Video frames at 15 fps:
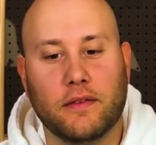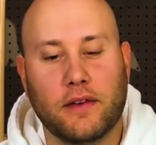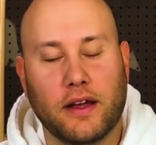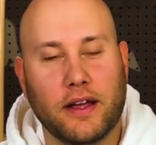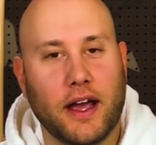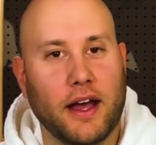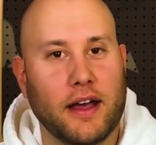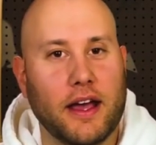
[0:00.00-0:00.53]

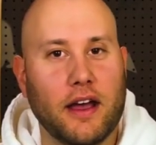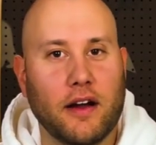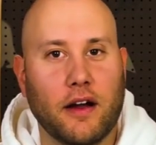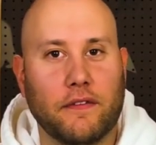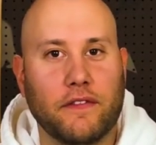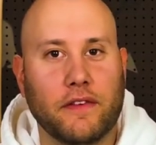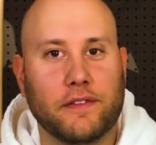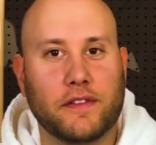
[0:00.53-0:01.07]

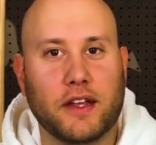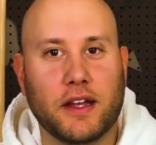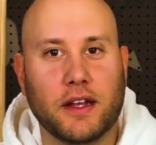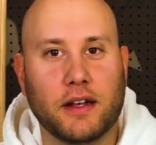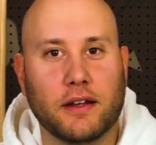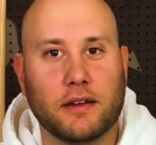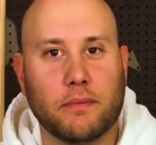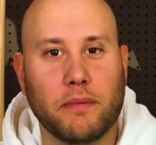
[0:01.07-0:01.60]

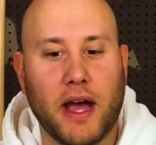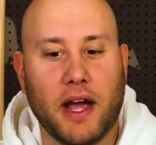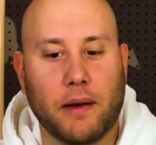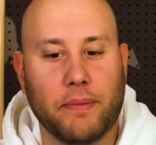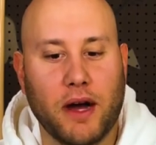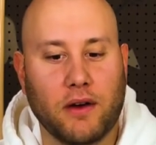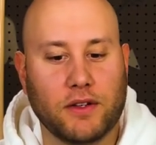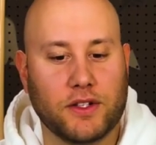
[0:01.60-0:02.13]
AR-15 mag
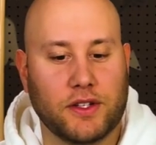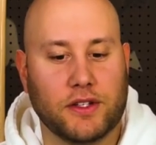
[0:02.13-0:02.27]
pouch.